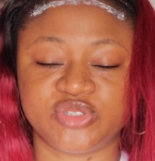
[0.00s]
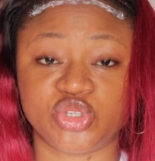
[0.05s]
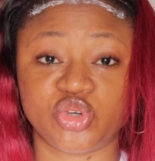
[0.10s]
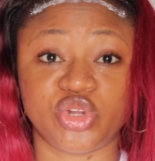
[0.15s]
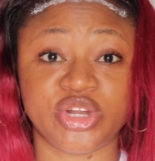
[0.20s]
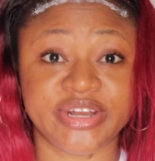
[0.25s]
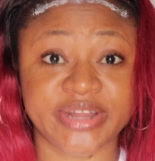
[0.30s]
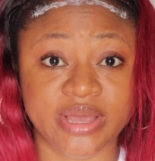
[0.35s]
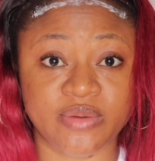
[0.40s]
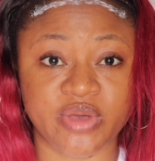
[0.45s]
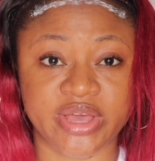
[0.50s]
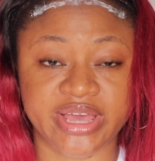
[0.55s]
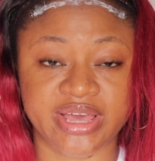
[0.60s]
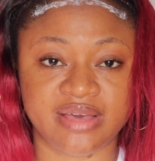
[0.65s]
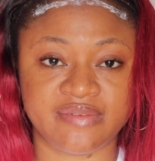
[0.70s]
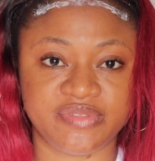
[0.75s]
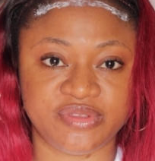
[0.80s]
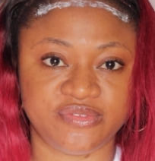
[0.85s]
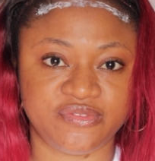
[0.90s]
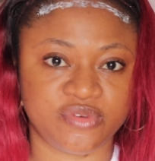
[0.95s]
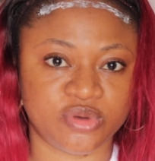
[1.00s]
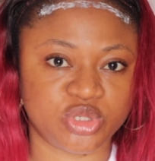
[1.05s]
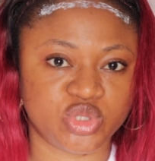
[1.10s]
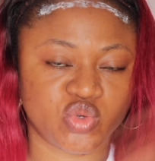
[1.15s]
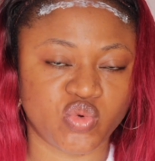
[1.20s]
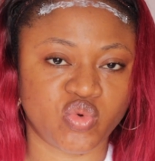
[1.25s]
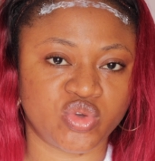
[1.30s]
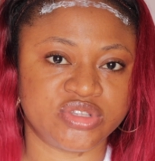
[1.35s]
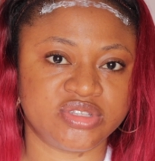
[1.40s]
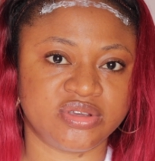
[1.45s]
So now I have the
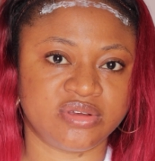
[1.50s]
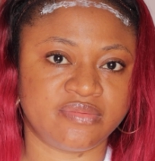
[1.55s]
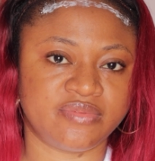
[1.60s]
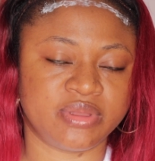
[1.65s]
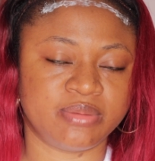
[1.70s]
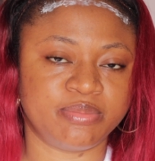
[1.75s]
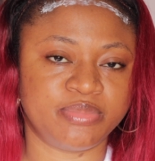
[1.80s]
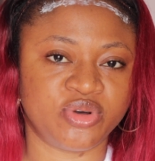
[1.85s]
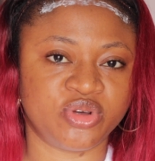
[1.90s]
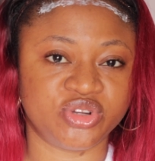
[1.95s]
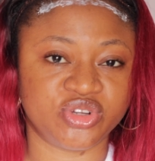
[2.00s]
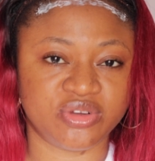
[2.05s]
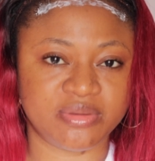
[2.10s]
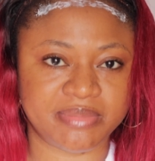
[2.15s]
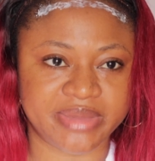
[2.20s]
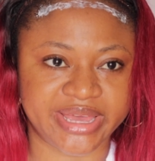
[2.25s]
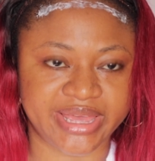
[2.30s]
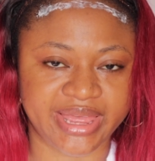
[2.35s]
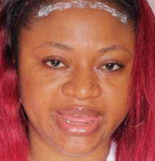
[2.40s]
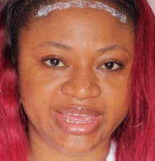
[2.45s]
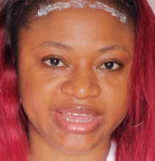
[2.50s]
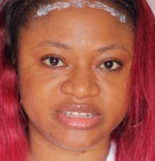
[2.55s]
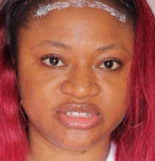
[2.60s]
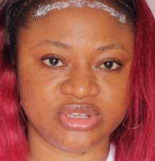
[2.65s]
first coat of the bond on my head,